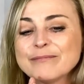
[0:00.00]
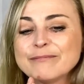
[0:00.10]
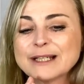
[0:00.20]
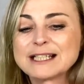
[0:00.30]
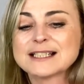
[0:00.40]

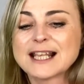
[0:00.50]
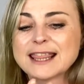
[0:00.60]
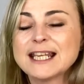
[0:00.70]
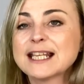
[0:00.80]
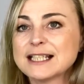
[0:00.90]
Because I
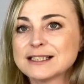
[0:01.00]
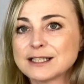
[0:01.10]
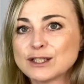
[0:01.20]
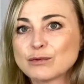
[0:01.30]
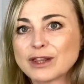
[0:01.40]
think at this
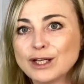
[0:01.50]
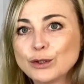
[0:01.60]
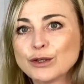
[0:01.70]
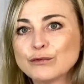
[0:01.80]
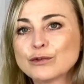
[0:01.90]
stage, what they're
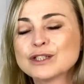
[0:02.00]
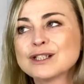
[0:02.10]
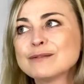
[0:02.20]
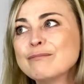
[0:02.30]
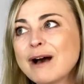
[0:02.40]
looking for is
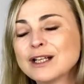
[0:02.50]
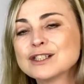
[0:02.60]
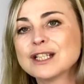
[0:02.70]
as much